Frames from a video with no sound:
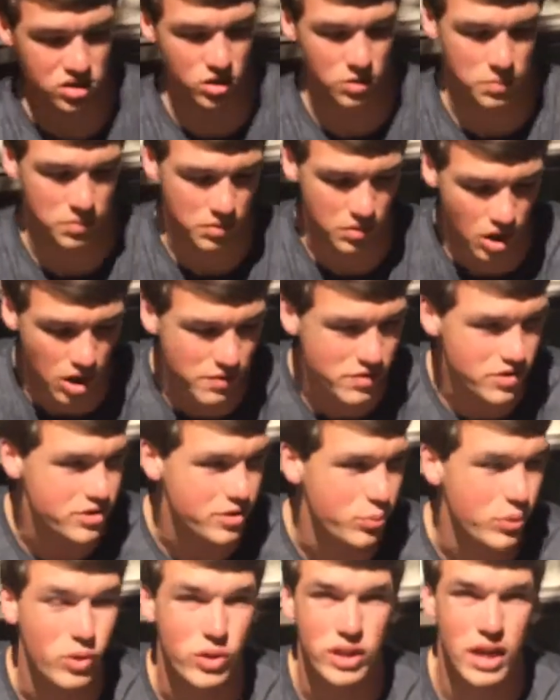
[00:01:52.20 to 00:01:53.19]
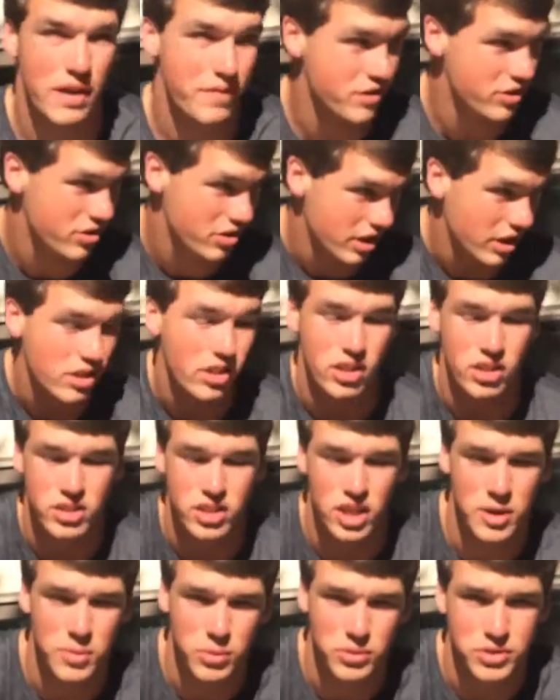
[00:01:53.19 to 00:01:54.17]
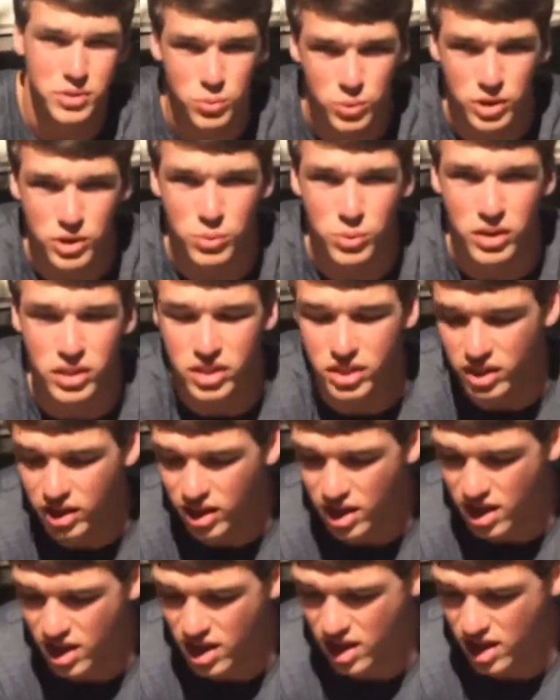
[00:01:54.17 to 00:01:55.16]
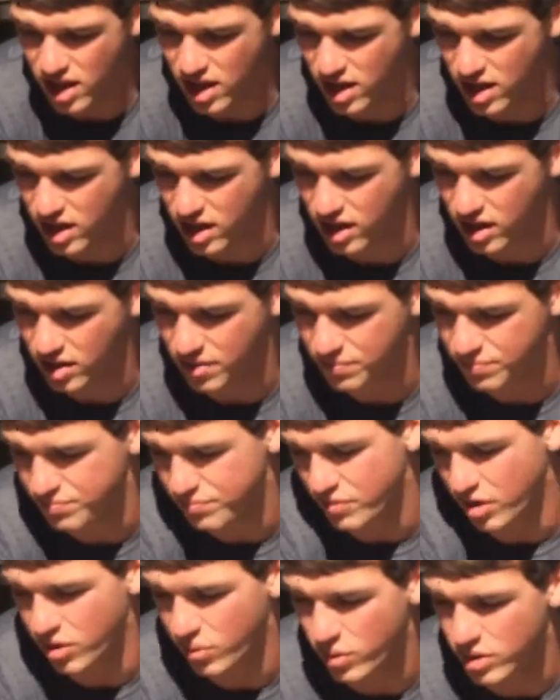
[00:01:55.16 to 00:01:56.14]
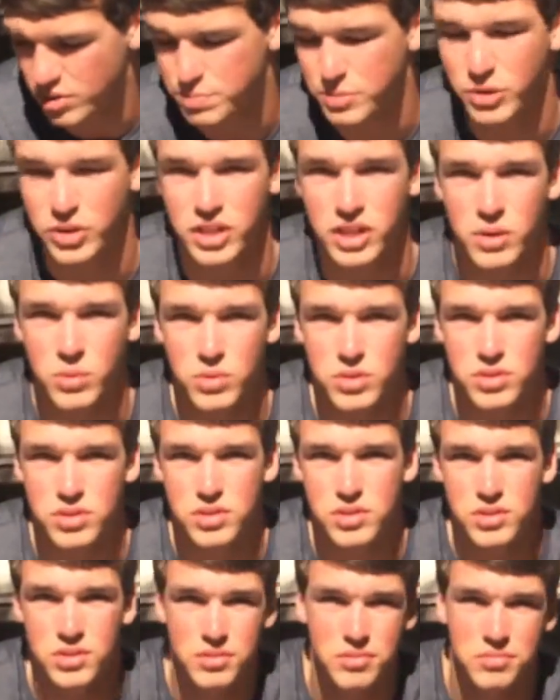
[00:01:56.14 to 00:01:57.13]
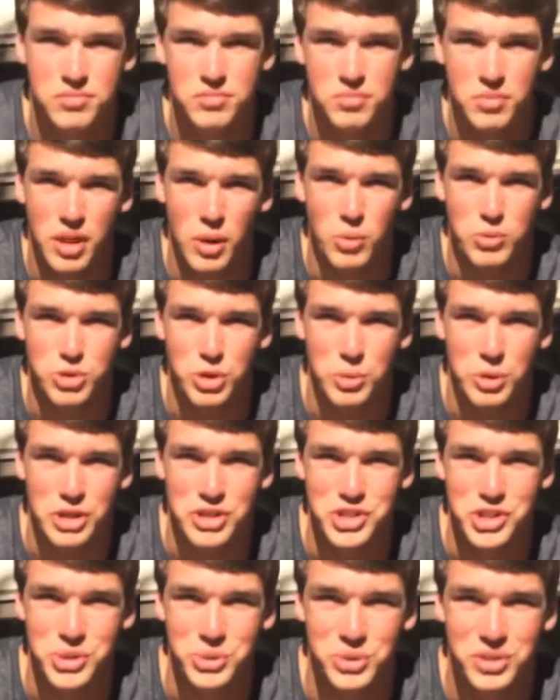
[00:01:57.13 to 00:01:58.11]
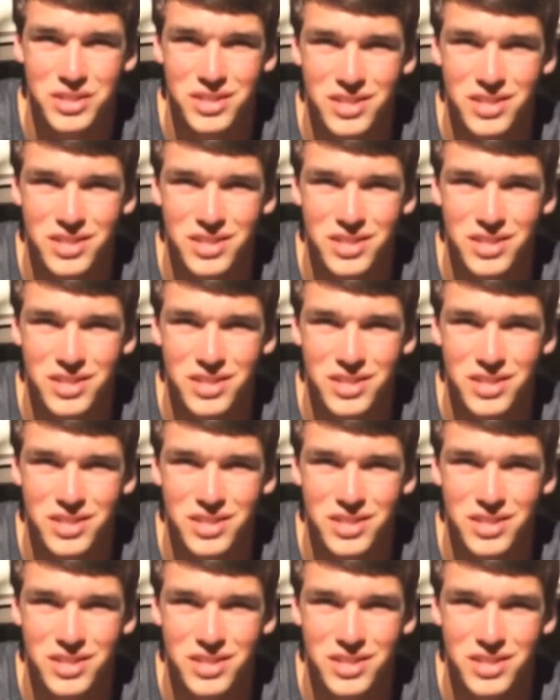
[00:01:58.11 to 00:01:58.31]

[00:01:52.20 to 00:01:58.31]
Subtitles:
So obviously we only have this length of the table to work with, and otherwise building it was our issue.